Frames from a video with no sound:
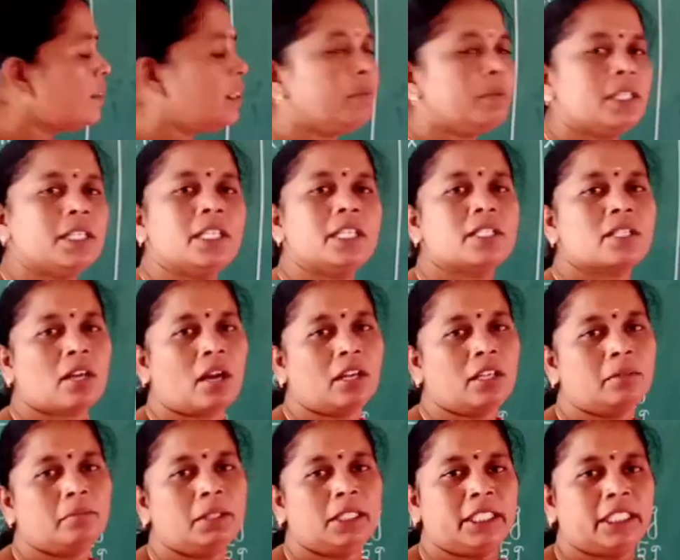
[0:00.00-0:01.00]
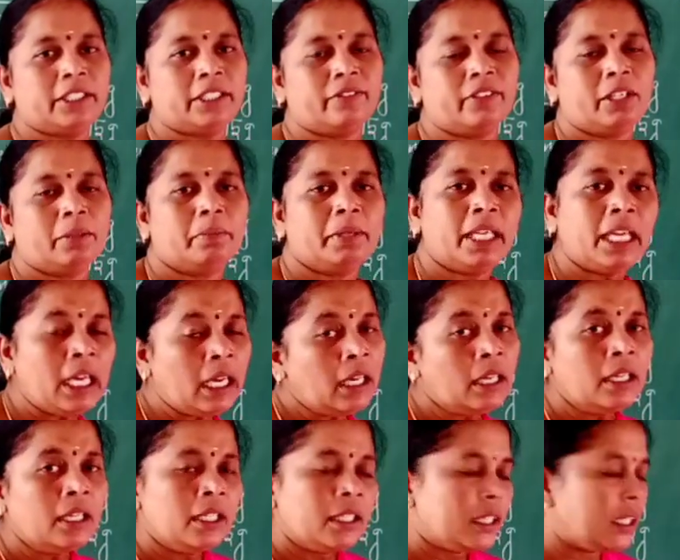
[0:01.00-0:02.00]
will be the solubility will be
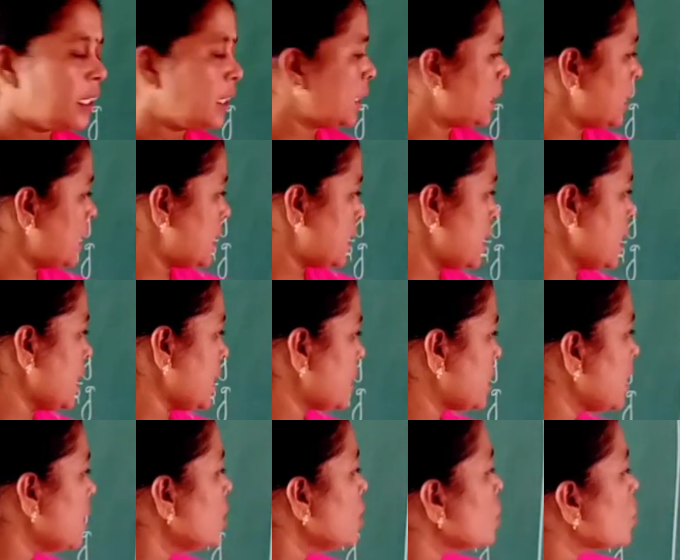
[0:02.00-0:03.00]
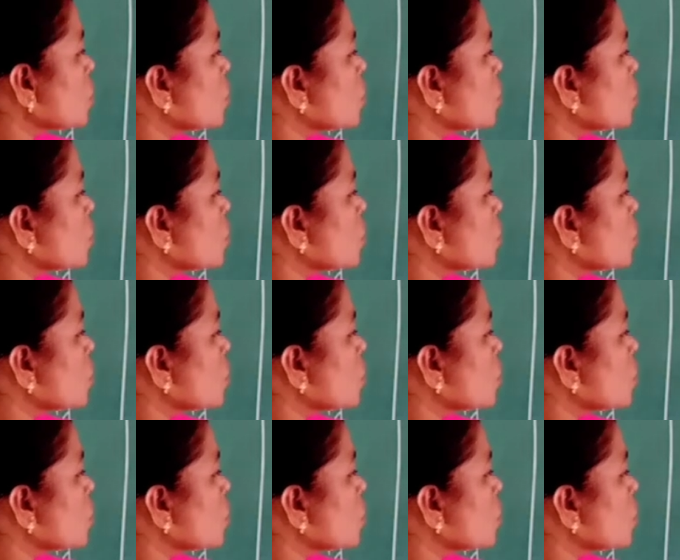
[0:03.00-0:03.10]
increases.